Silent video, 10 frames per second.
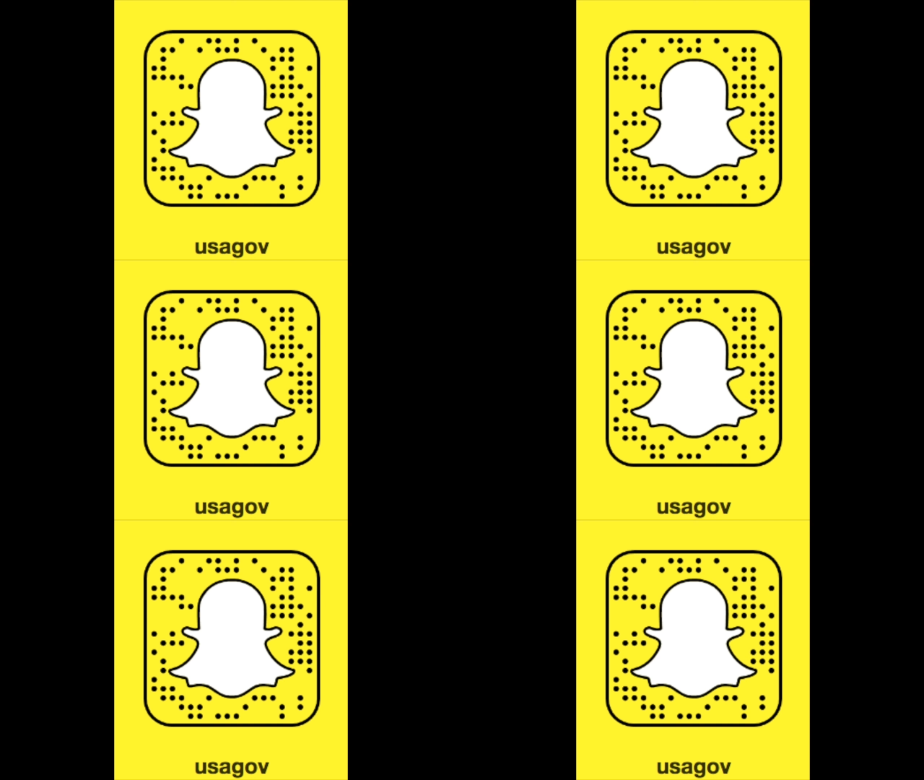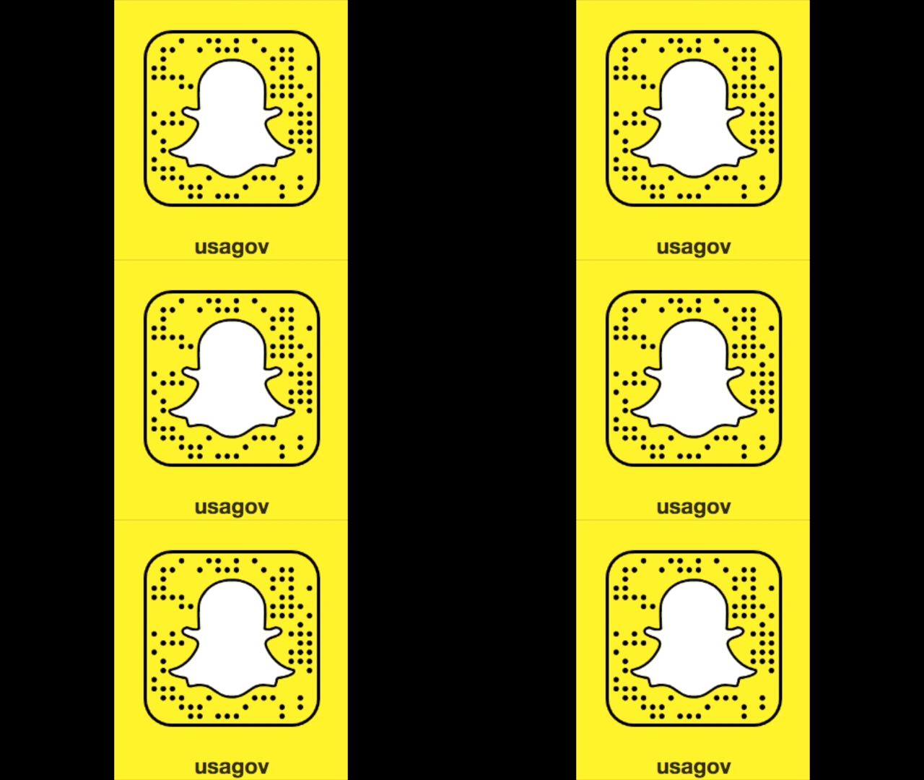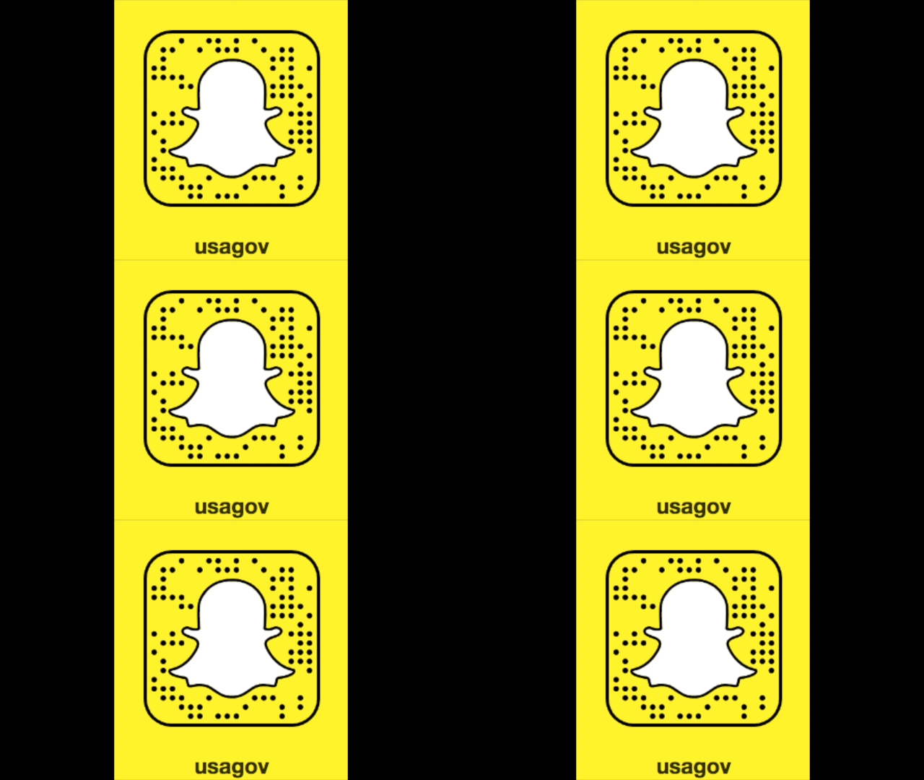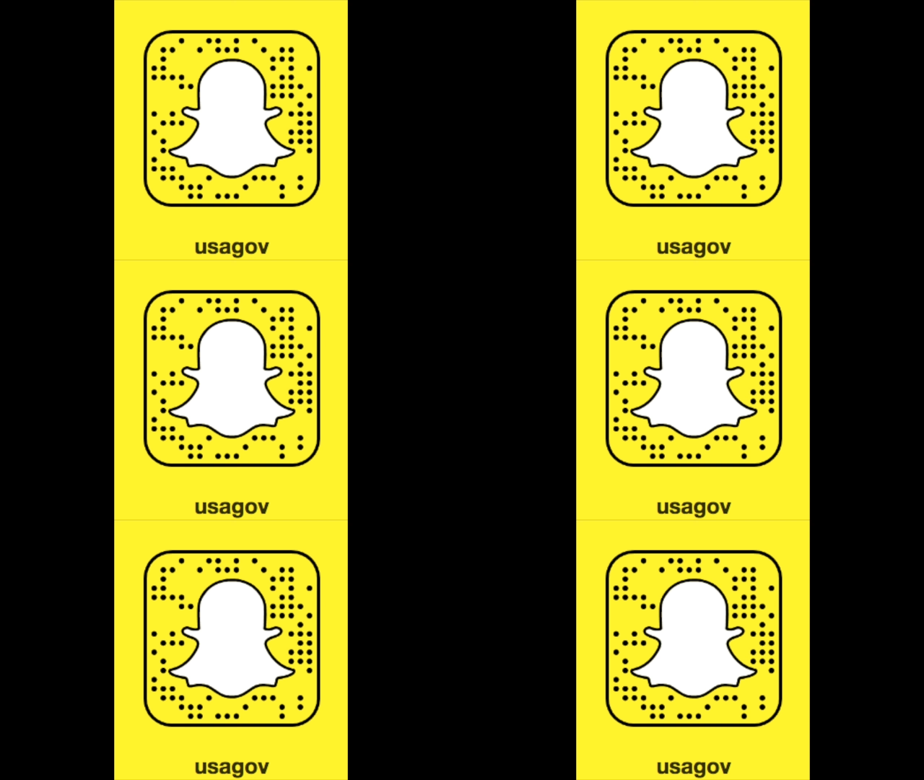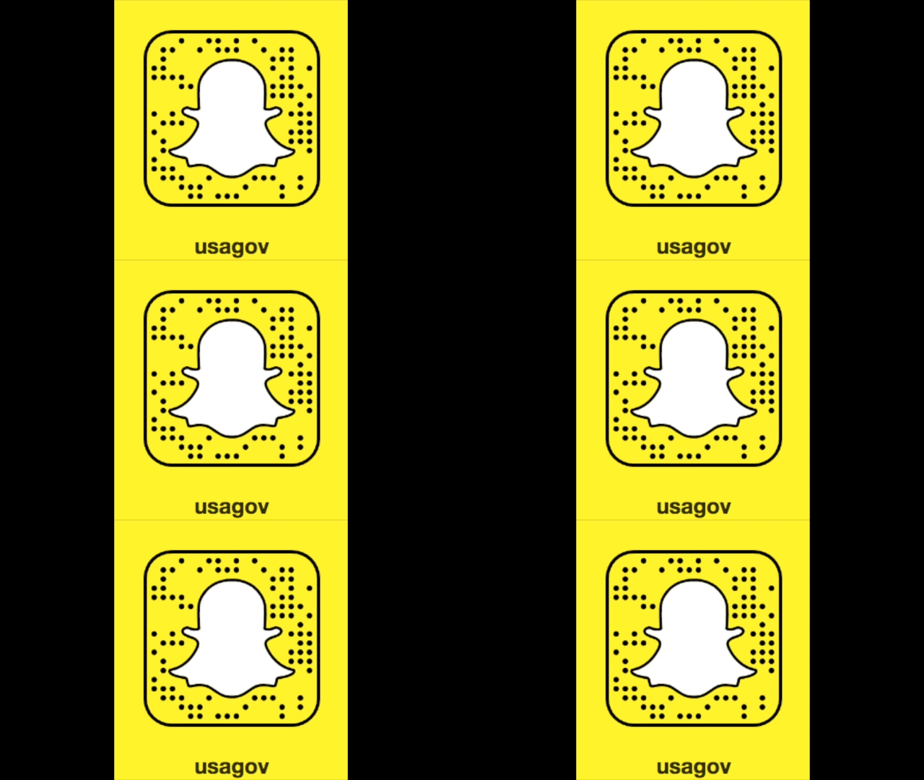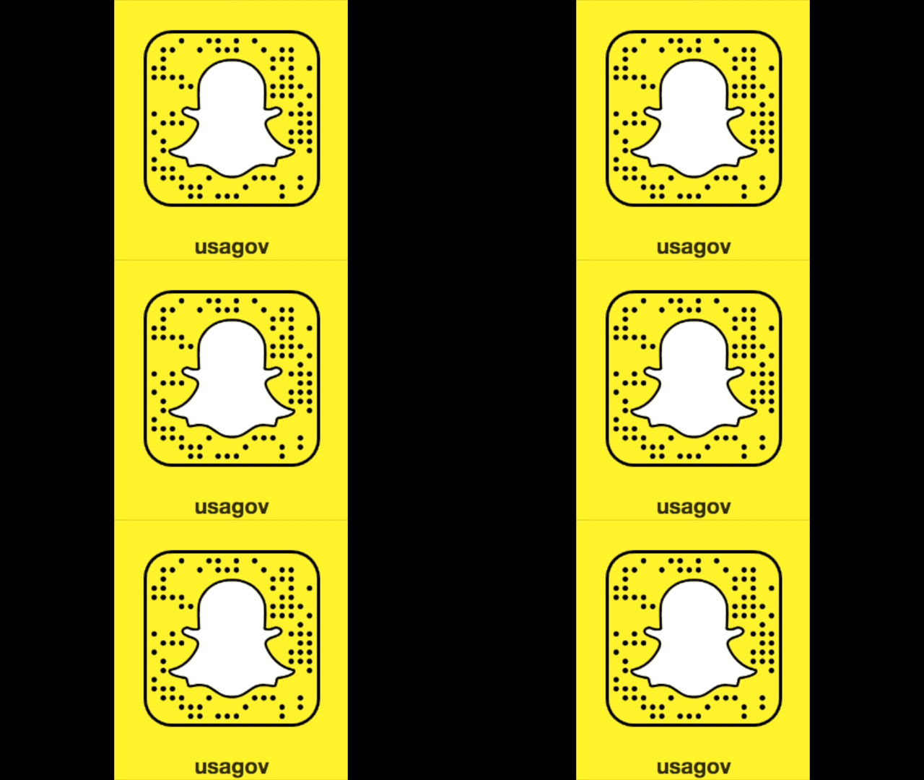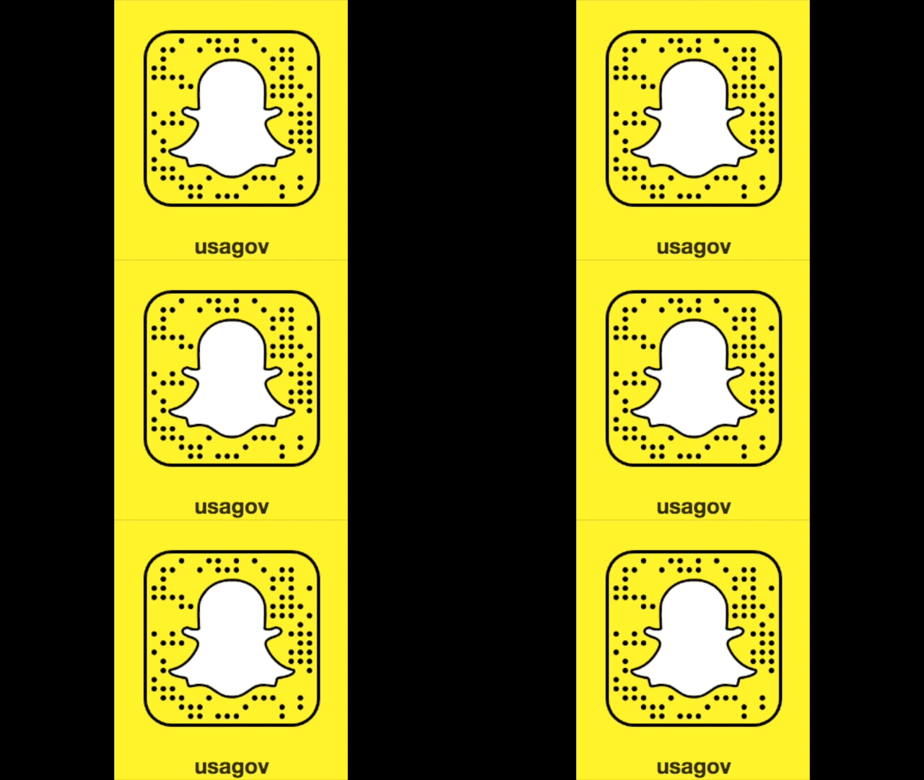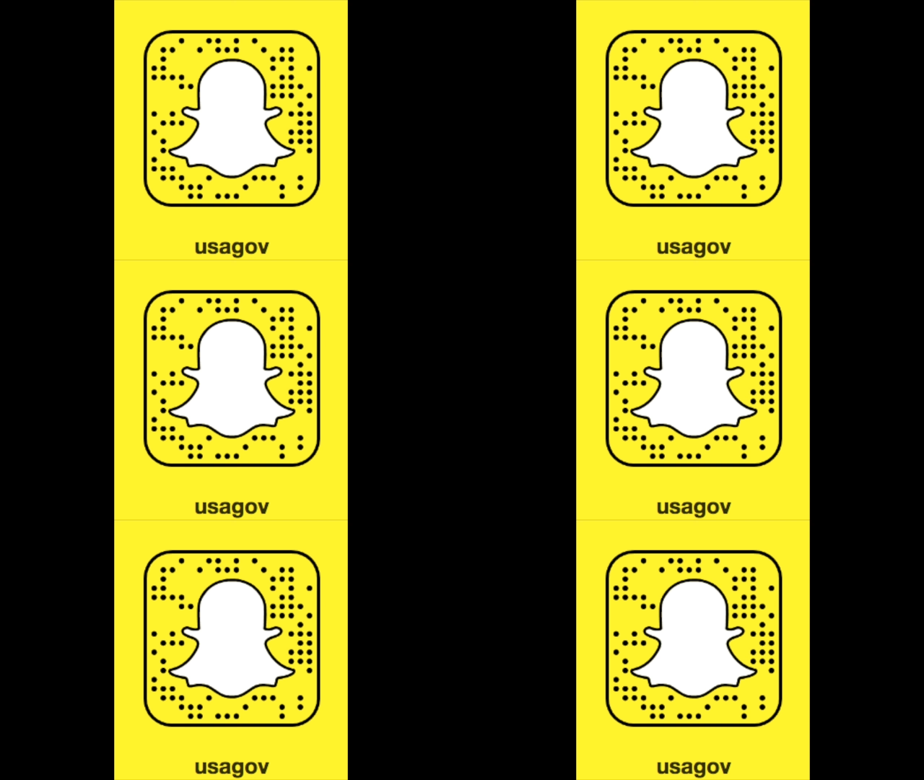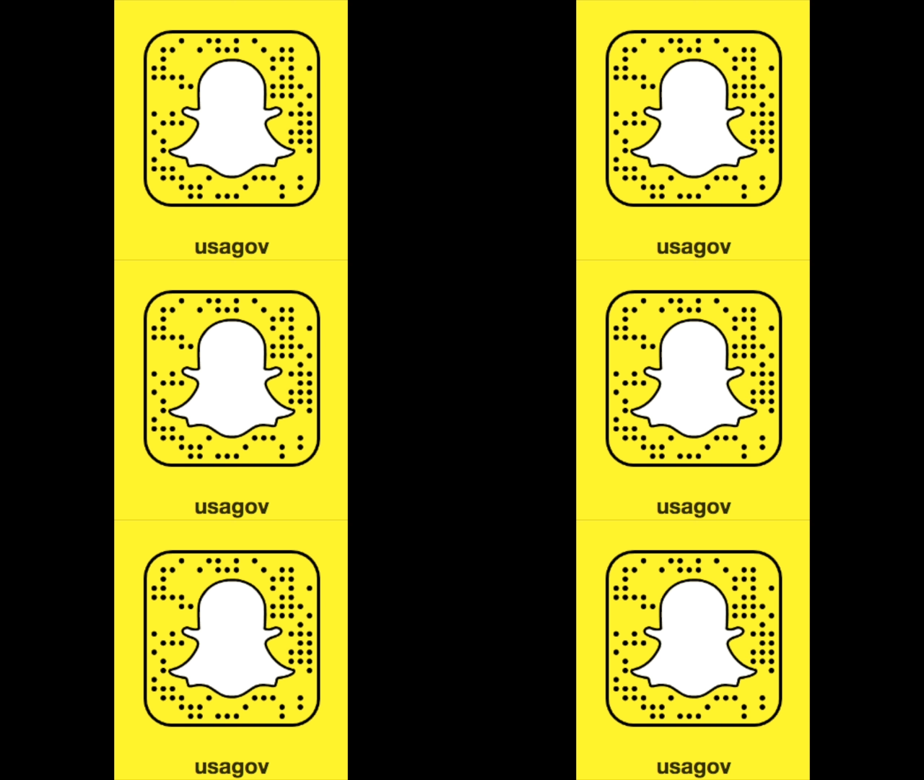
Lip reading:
Nobody's mouth can be seen.